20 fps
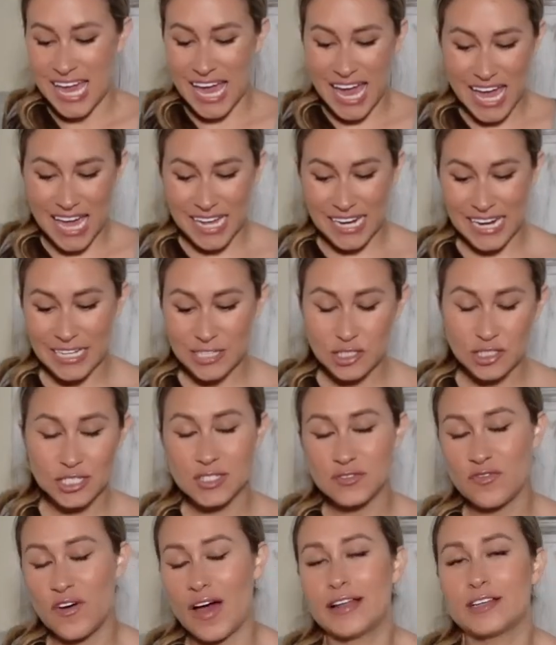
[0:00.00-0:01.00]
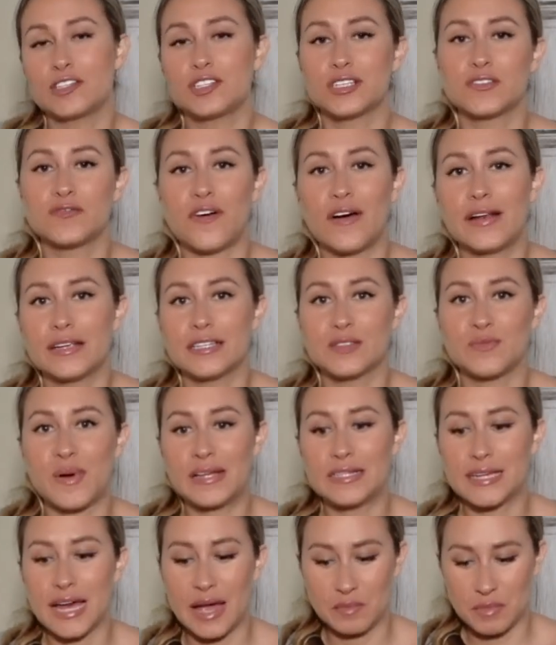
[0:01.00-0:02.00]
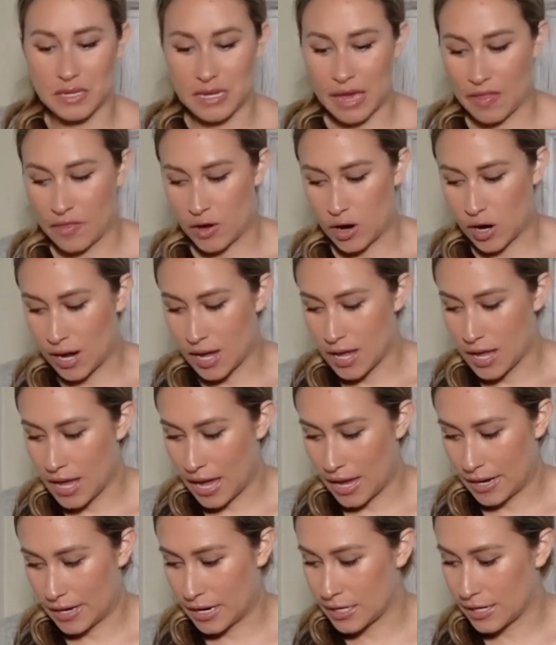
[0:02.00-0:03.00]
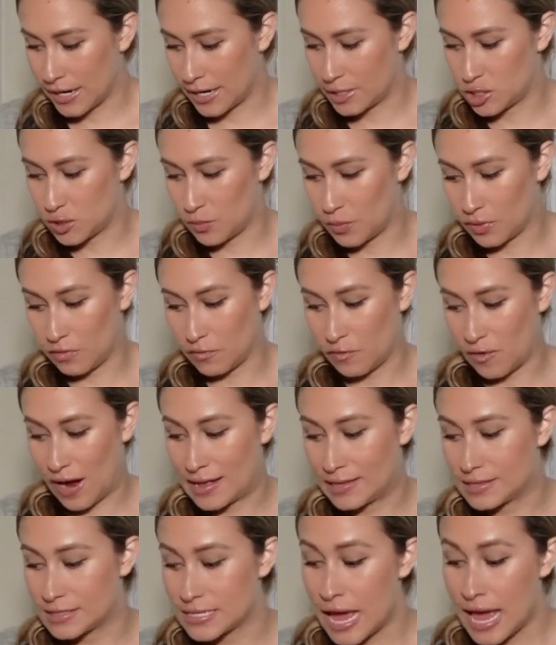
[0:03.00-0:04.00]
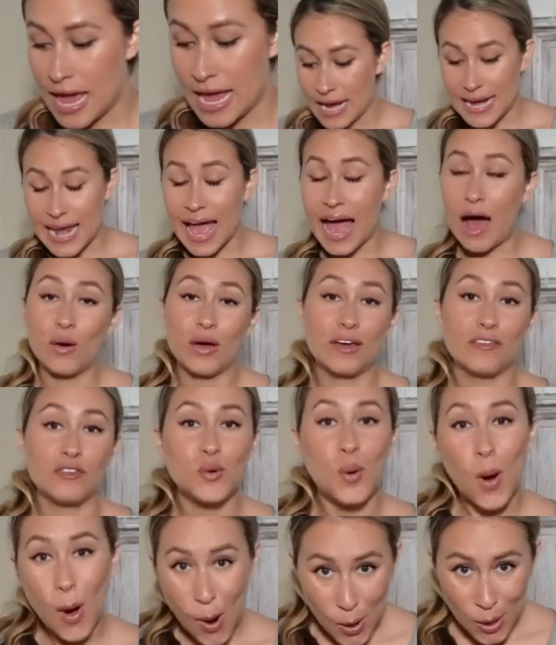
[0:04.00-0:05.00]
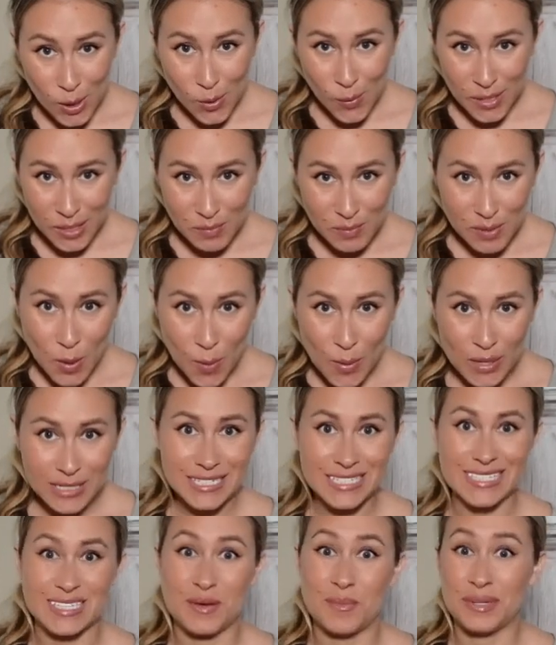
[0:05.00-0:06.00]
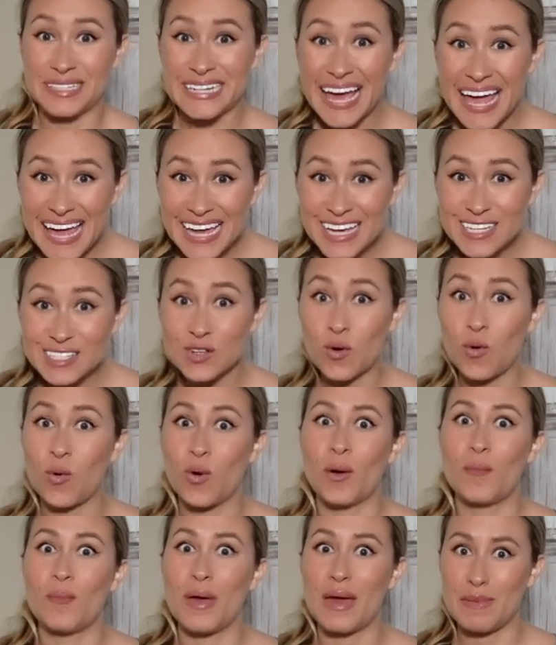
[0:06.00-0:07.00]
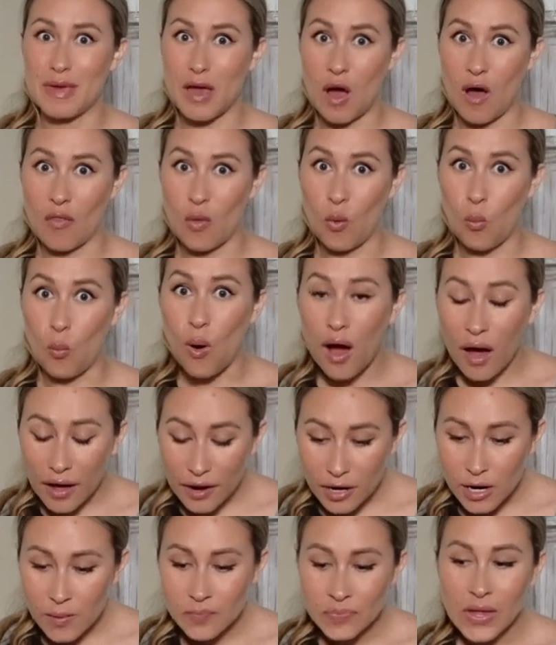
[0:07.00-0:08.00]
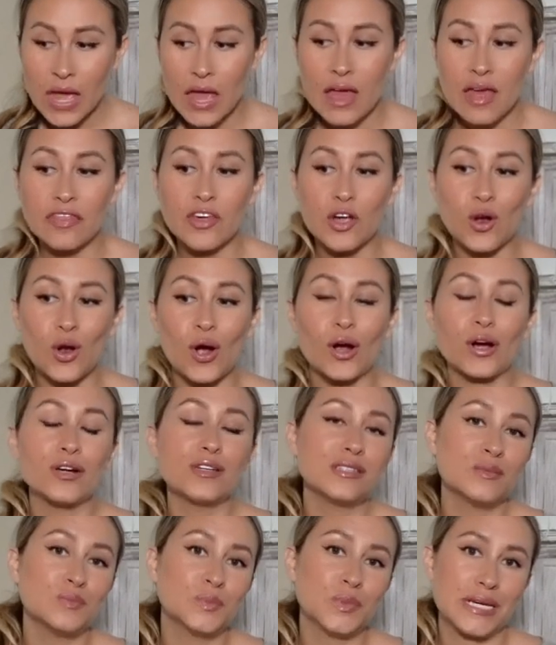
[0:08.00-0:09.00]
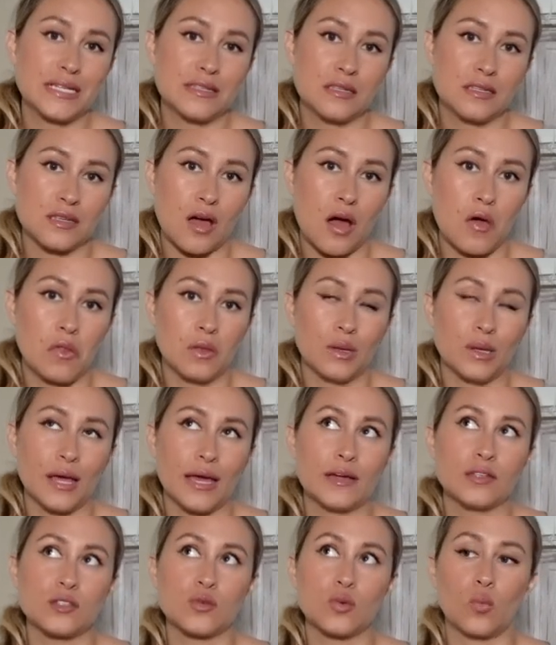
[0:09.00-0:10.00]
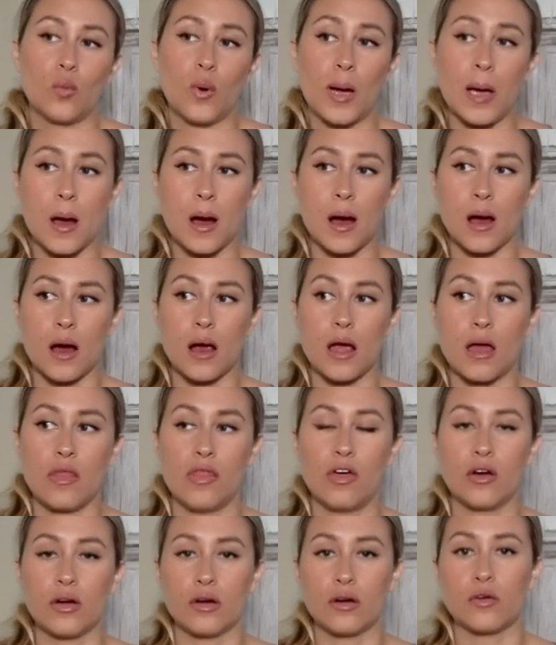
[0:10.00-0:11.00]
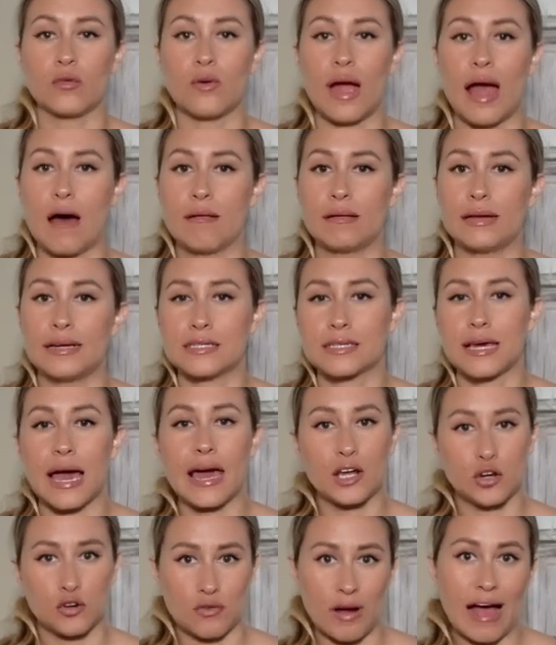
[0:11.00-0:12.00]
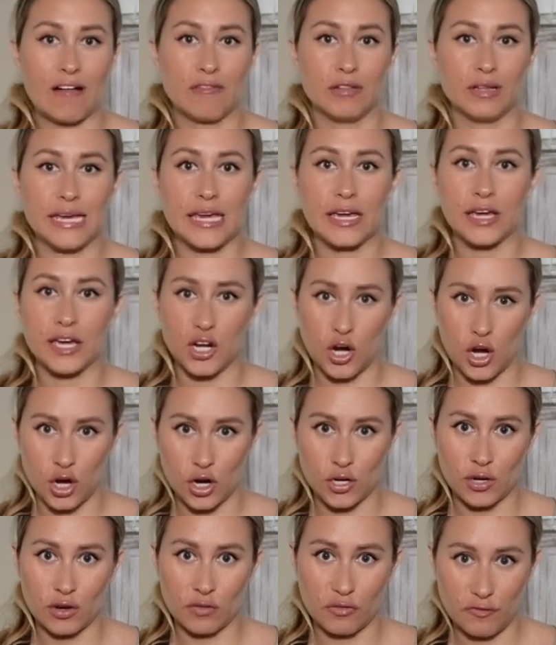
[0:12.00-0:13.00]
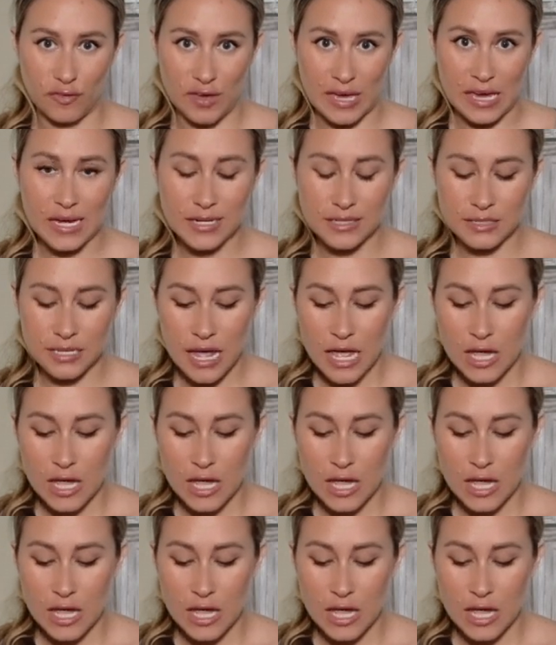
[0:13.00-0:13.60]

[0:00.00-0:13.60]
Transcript: And it's just fun. It's just fun to spend time together and catch up with friends. Now, if you are going to be going to some lakes or maybe on the water, there are some places on the lakes where the ground is kind of gravelly and can hurt your feet.